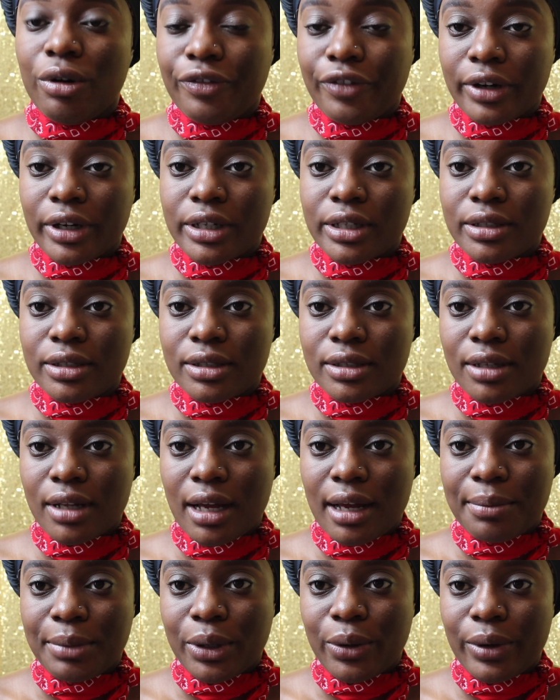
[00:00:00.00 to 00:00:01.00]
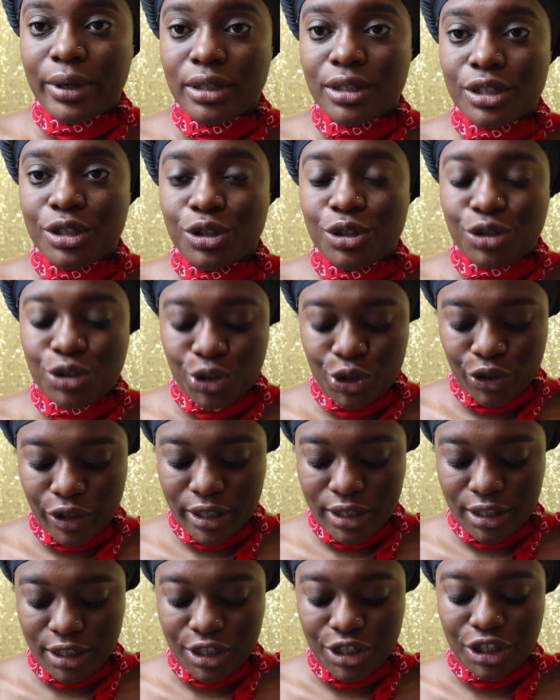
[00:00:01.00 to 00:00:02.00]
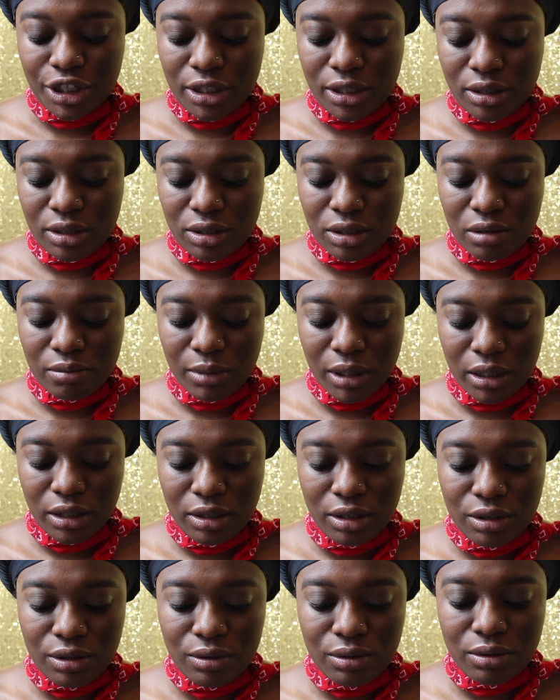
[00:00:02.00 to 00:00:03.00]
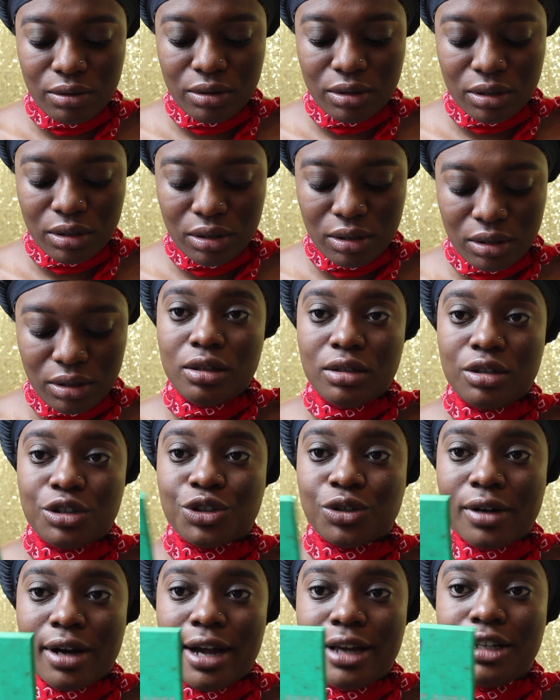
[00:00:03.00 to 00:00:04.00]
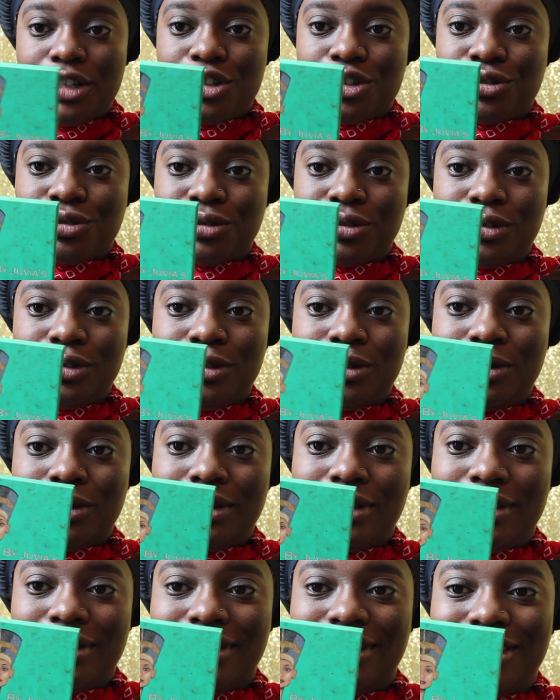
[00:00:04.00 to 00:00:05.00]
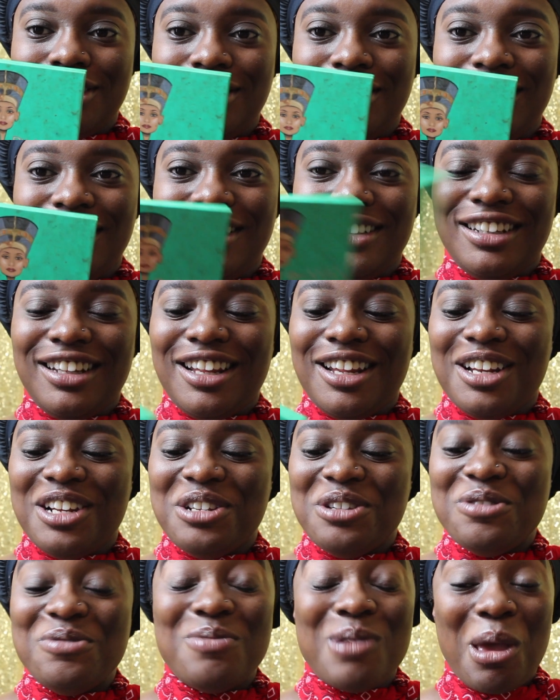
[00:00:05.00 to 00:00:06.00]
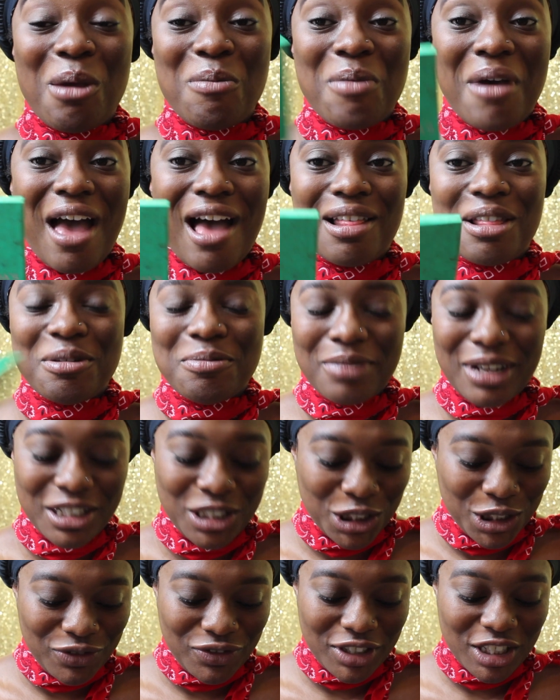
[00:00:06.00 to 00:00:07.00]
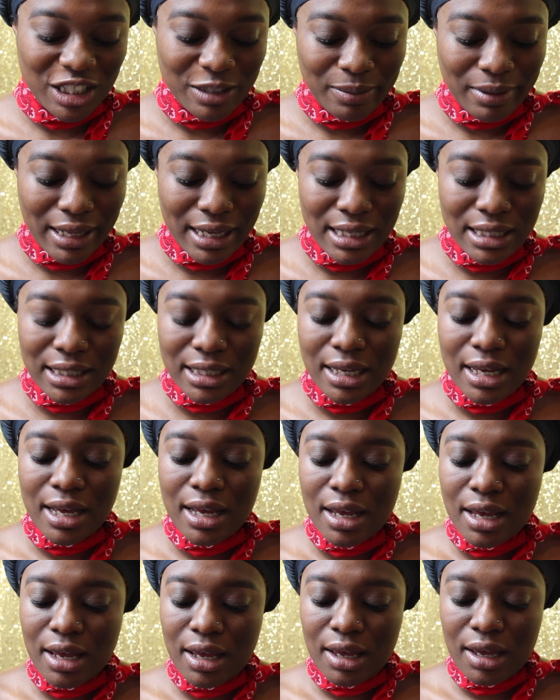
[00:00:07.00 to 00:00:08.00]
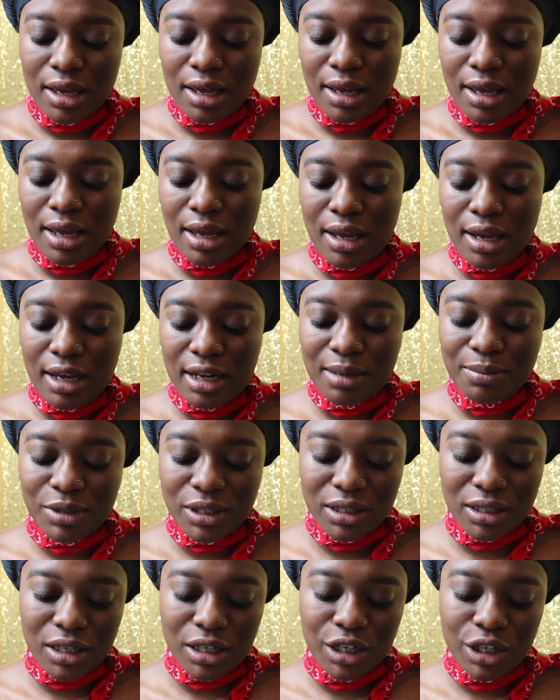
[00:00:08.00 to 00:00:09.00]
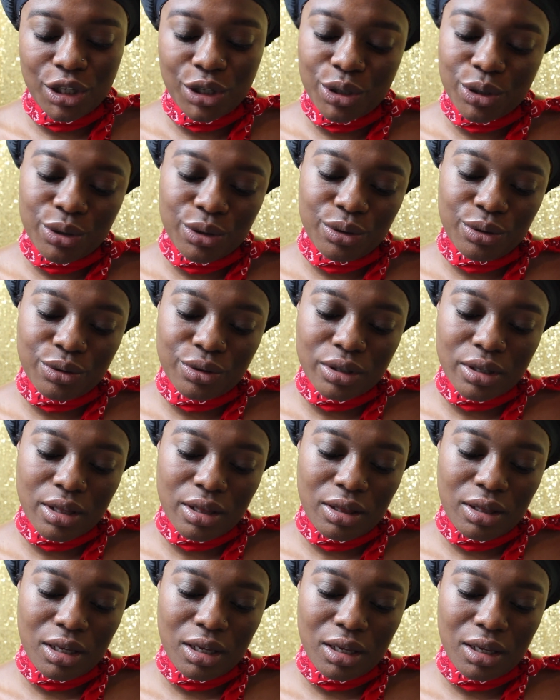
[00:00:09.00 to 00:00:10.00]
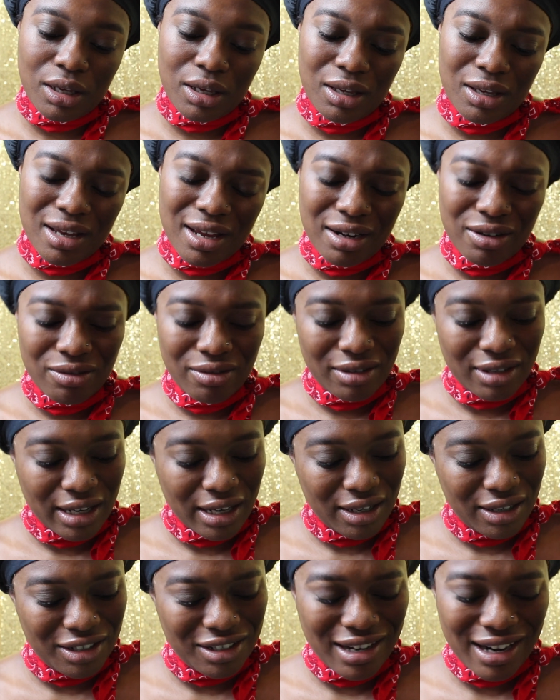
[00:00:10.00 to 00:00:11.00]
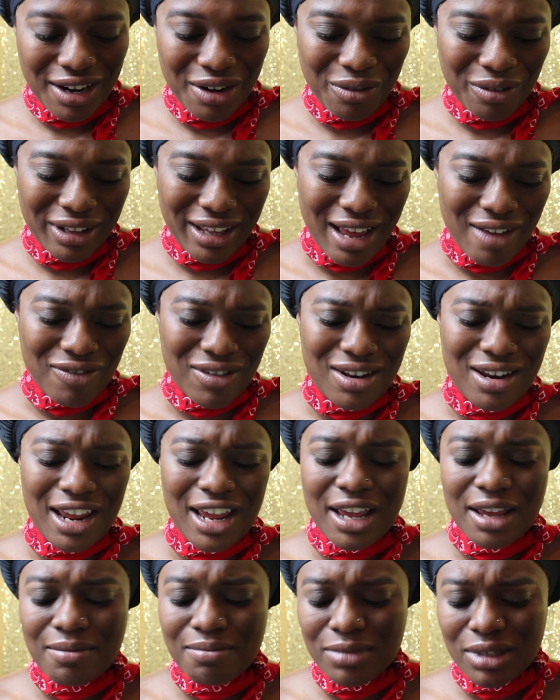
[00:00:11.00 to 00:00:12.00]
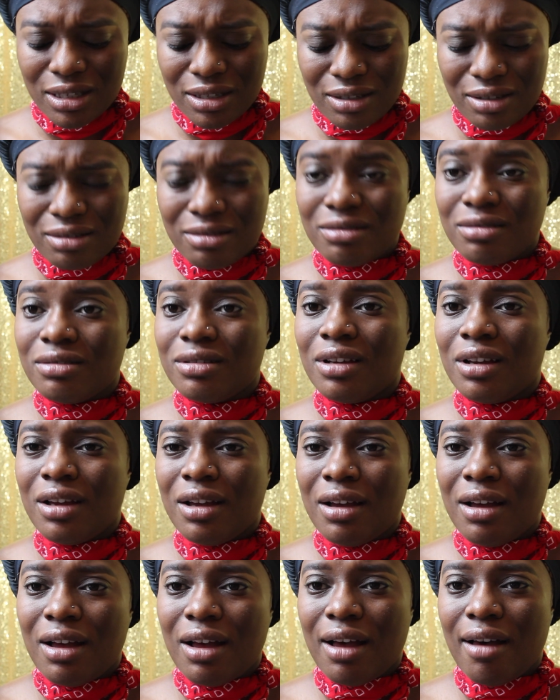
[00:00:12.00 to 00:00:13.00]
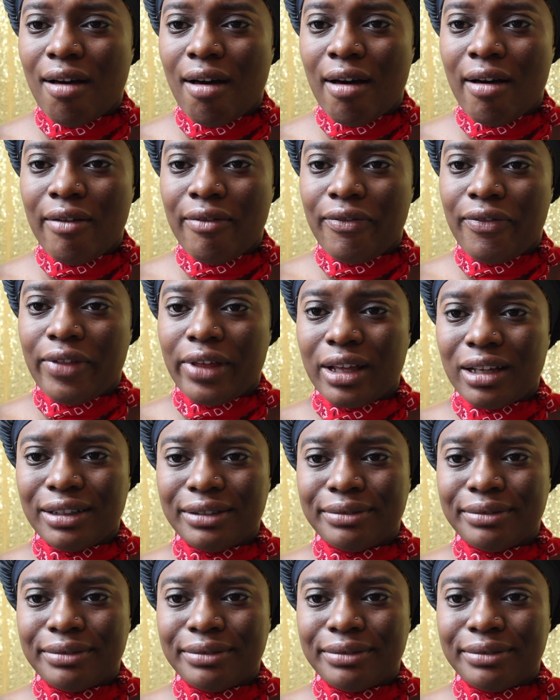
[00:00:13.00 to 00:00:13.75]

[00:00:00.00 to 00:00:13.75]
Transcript: Well, first I'm going to transition, so I'm gonna use the tried and true Nubian palette by Juvia's Place, and I'm just gonna use the they don't really have the names of